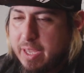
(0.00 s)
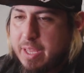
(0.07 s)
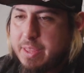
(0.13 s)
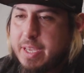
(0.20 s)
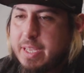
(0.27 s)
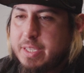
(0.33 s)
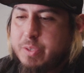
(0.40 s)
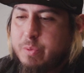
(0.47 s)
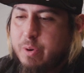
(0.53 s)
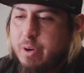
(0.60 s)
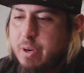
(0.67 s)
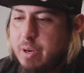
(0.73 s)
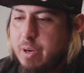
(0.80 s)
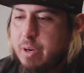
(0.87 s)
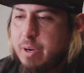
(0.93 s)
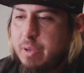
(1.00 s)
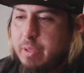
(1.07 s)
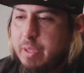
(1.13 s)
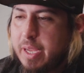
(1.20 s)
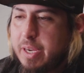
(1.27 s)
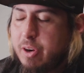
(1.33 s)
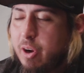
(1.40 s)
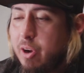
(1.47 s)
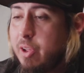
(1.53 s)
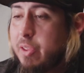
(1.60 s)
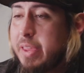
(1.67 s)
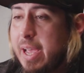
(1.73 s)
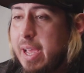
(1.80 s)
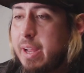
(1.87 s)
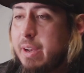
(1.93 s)
And that's where like all
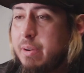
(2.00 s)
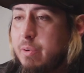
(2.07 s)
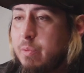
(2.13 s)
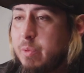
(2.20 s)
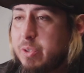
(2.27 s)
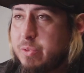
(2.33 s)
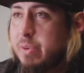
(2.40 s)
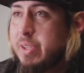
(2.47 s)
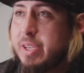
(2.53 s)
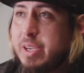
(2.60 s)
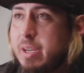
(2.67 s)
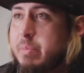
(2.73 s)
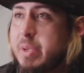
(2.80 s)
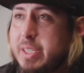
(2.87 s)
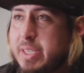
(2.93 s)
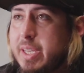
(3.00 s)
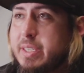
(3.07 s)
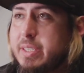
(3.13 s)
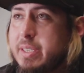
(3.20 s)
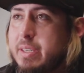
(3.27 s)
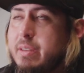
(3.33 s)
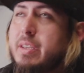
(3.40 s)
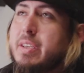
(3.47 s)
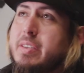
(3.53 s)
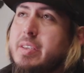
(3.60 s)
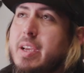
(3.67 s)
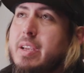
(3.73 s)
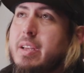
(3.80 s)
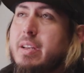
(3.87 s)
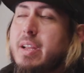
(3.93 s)
that was really going to be tested because
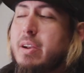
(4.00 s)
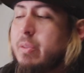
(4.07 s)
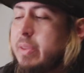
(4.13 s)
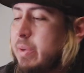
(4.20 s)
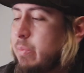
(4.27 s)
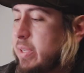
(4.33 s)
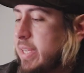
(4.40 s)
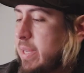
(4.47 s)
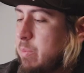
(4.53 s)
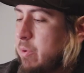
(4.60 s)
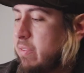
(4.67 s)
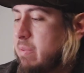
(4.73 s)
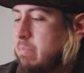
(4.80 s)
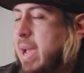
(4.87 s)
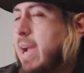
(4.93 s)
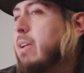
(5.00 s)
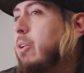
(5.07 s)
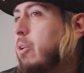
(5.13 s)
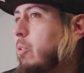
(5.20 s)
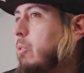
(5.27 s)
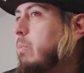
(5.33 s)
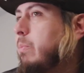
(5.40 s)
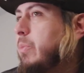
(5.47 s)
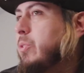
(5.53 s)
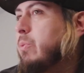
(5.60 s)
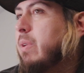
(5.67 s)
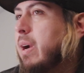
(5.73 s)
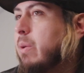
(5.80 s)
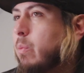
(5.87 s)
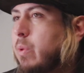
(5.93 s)
not only was I moving back home to
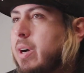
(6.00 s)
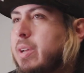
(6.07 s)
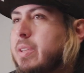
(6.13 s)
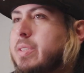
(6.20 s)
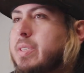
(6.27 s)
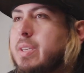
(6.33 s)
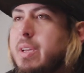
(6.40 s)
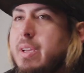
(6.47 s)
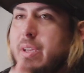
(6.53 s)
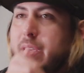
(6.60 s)
where I was,